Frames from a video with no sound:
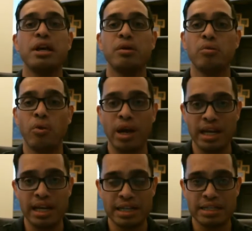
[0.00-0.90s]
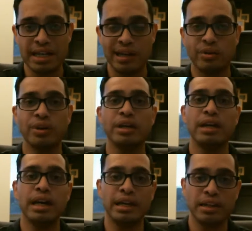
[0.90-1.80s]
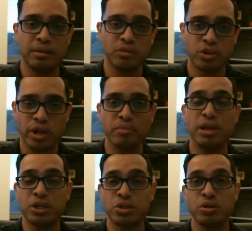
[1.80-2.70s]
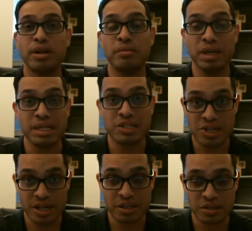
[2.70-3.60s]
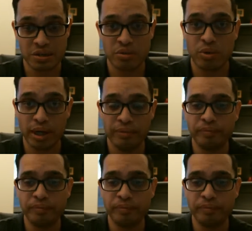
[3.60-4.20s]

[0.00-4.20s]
writing it down, and then trying to make sure that it makes sense, right?